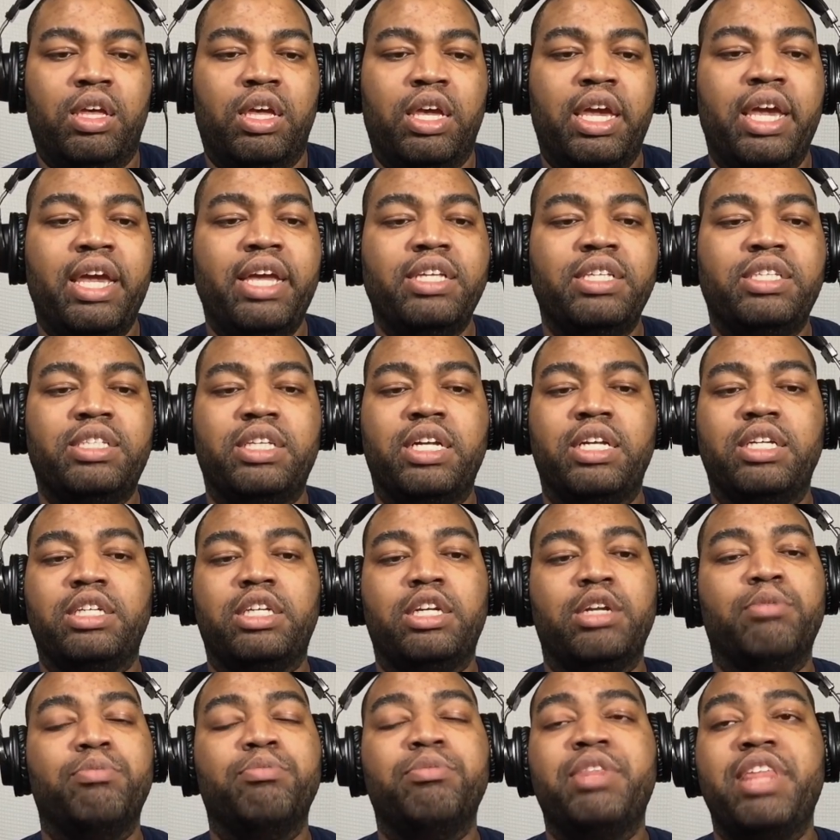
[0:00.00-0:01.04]
He sent
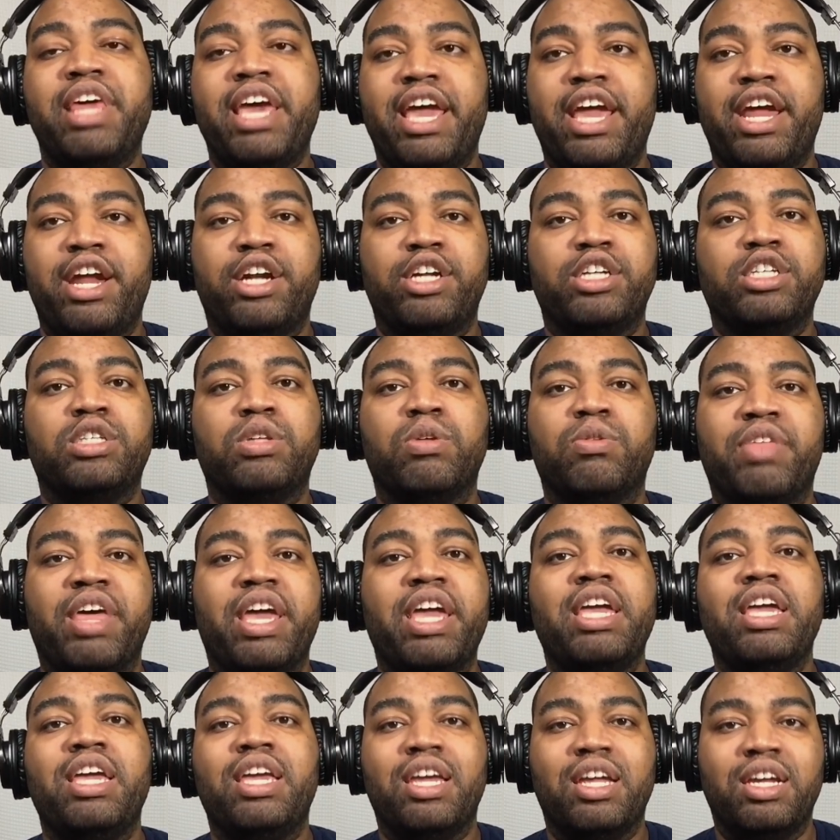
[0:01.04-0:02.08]
them there so that
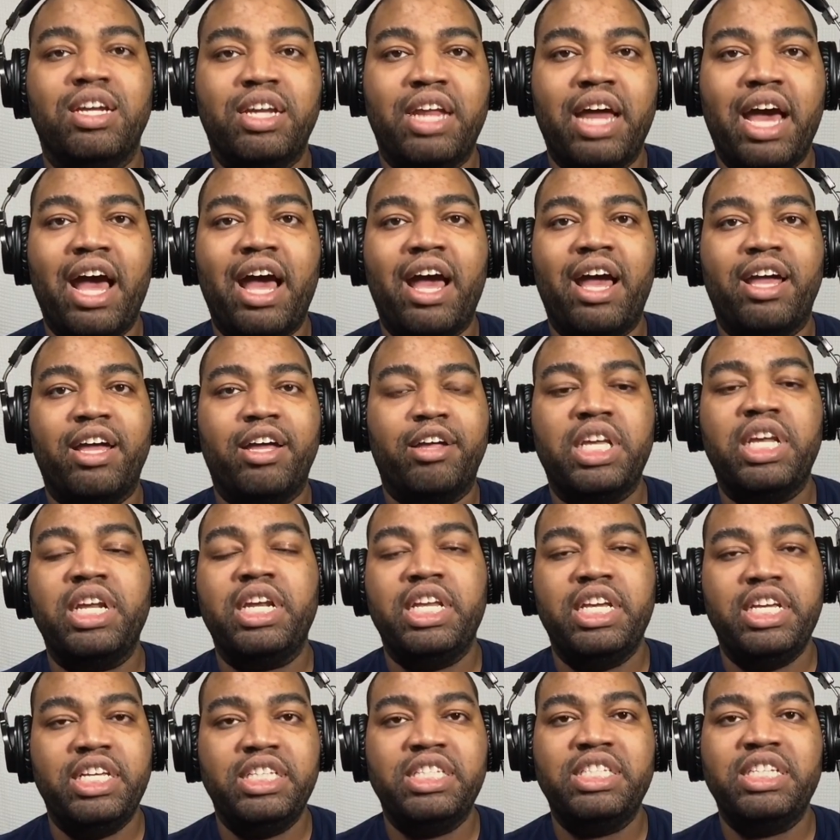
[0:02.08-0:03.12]
he can die,
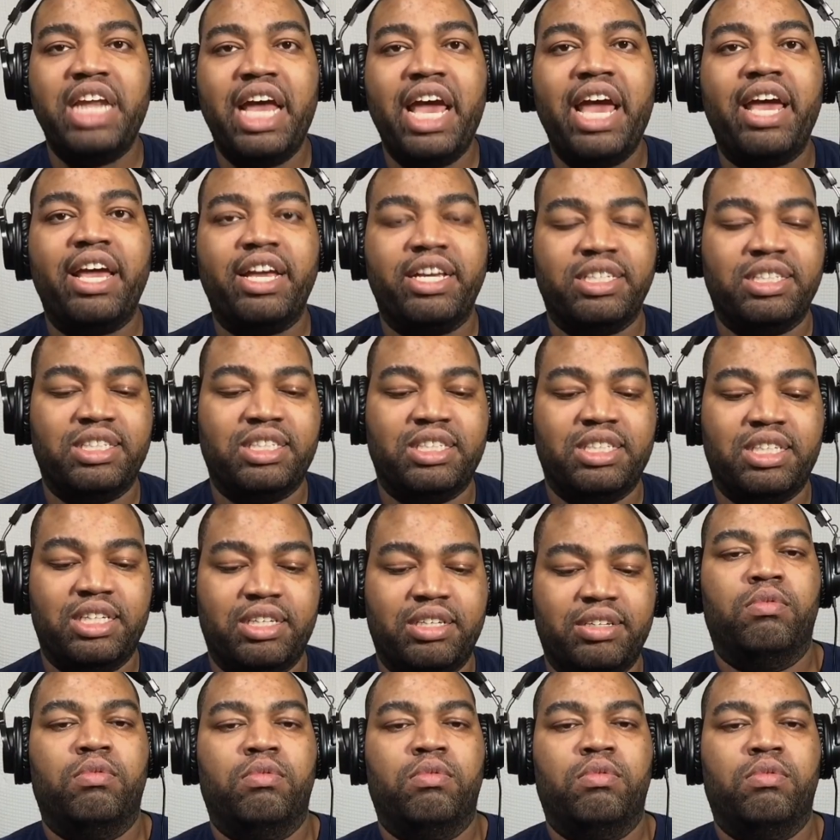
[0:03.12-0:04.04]
and he's next.